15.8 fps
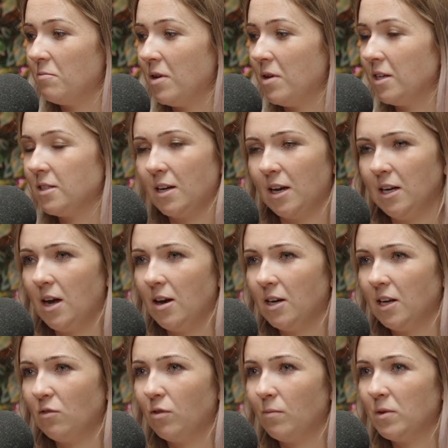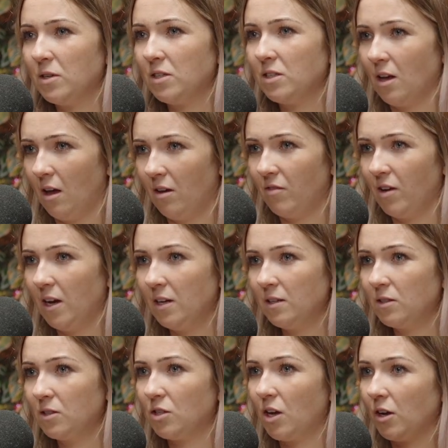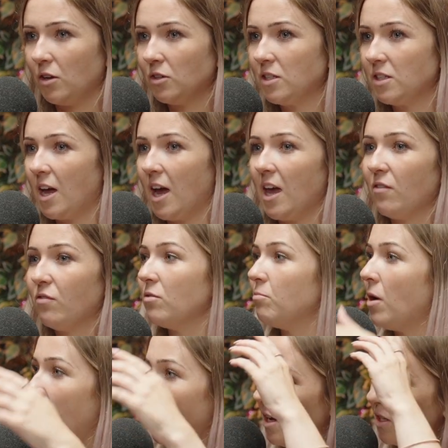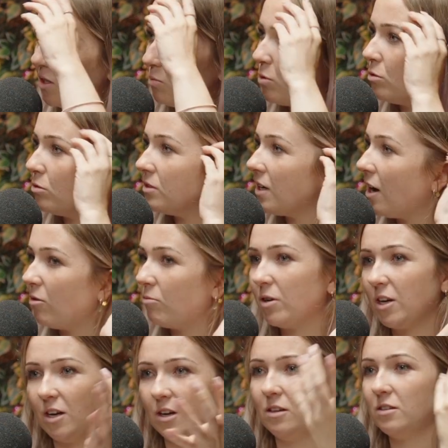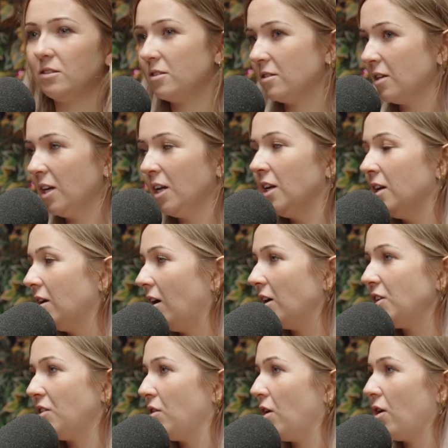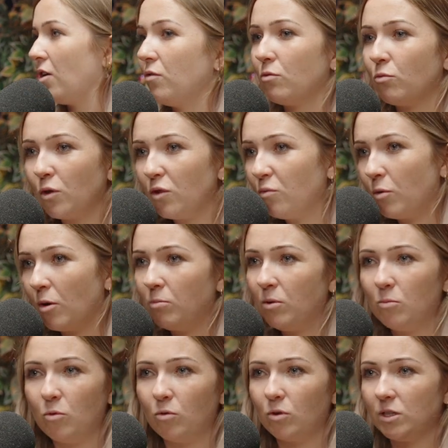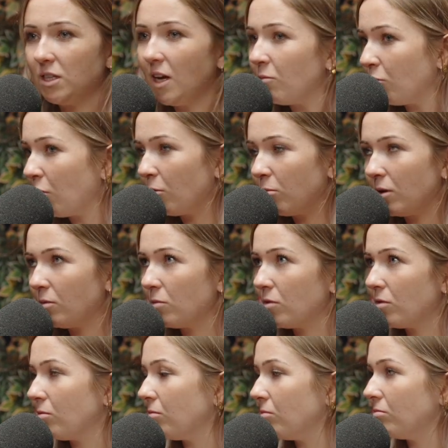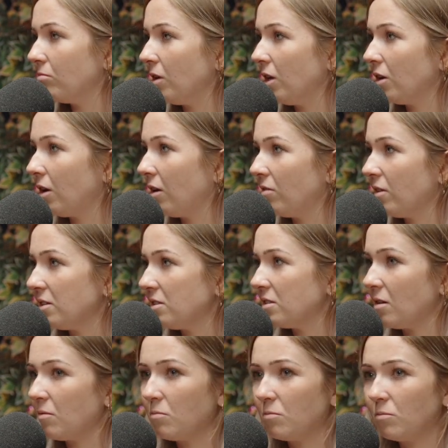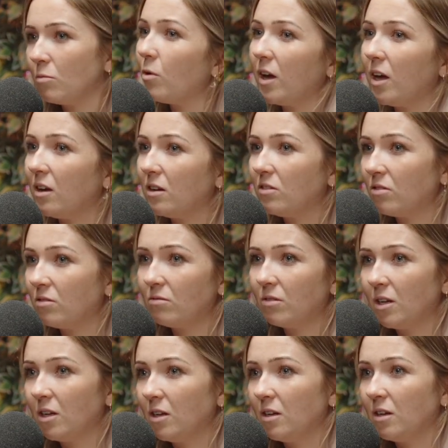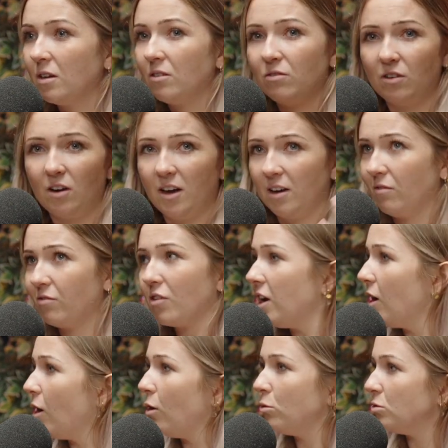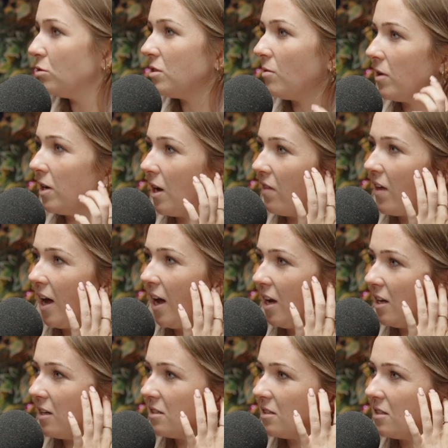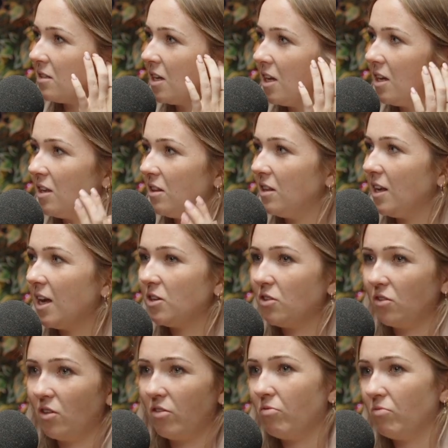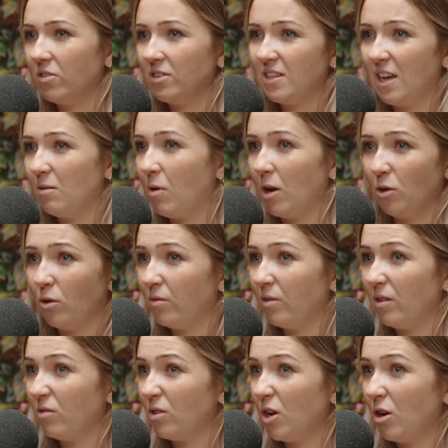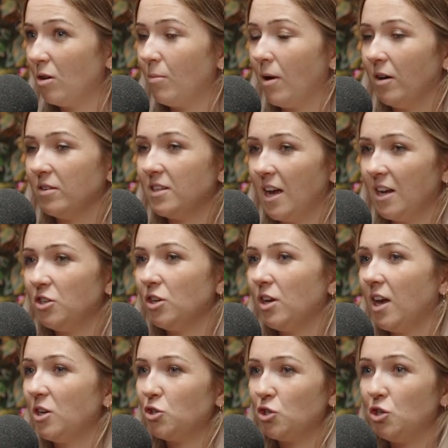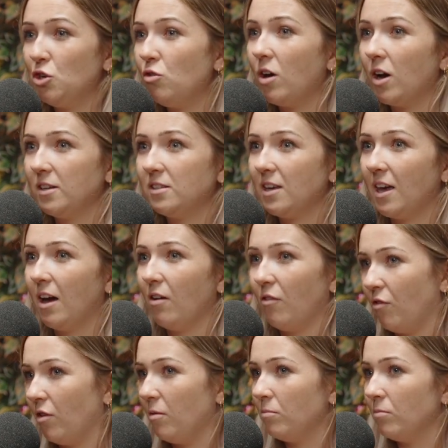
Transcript: it's like learning from the surveys. So if a buyer's pulled out because, I don't know, roof problem or a damp problem, or, there's some weird flying freehold or something like that, it's the seller might not have even known about. It's the education you guys get from